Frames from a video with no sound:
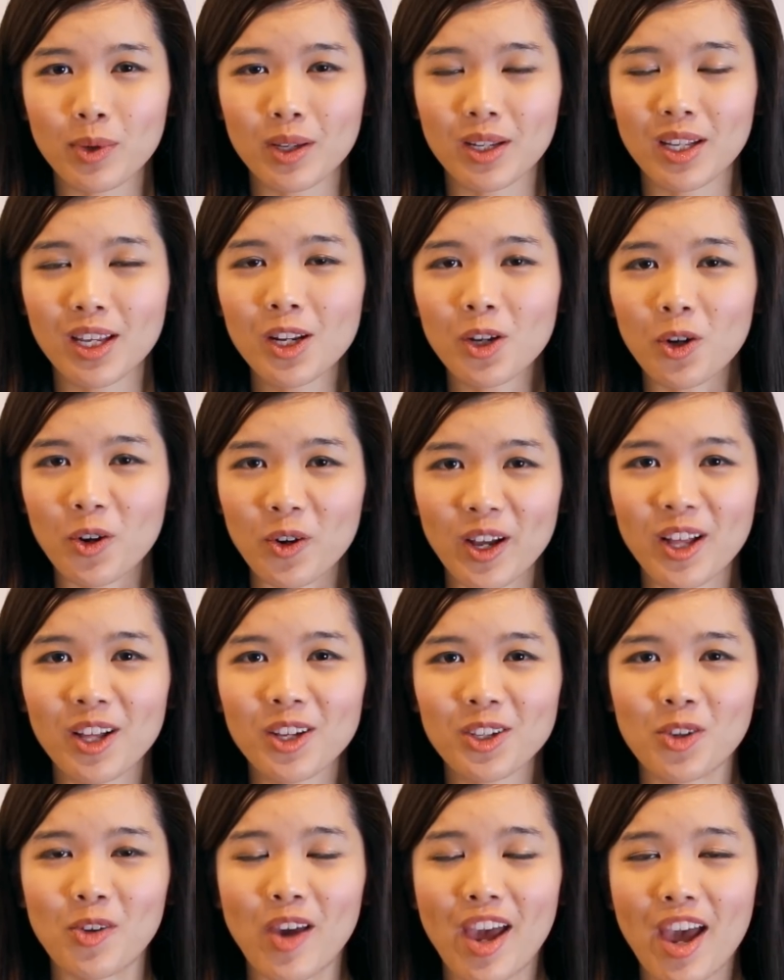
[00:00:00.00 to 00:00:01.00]
with it or
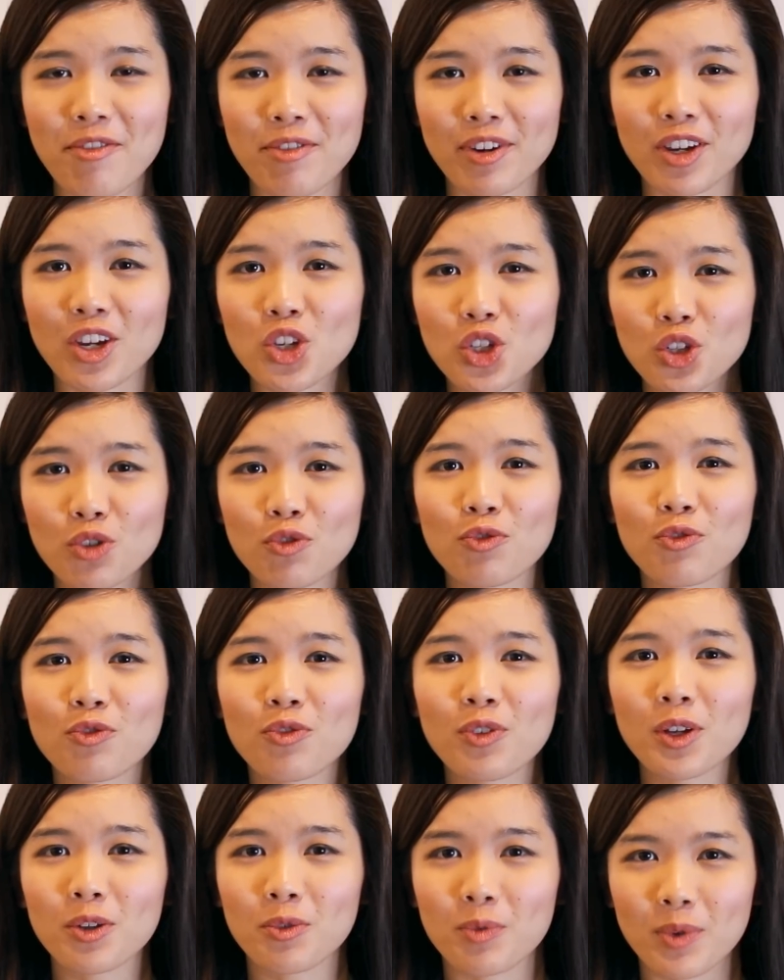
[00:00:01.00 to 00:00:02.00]
else you have a kitchen
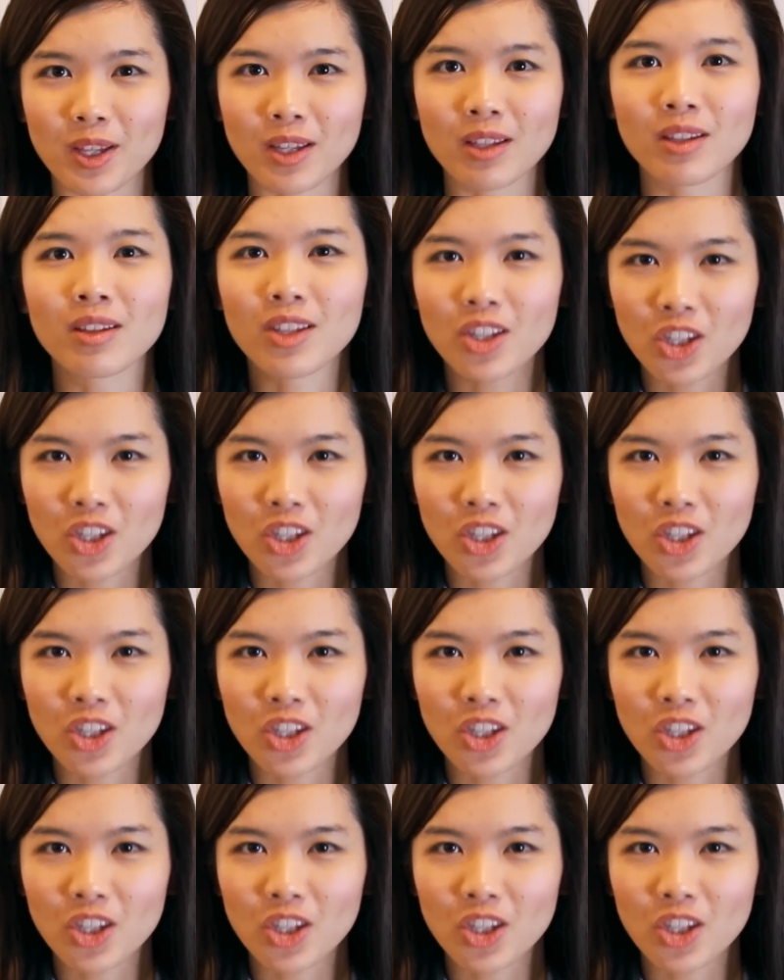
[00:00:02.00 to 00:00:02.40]
filled with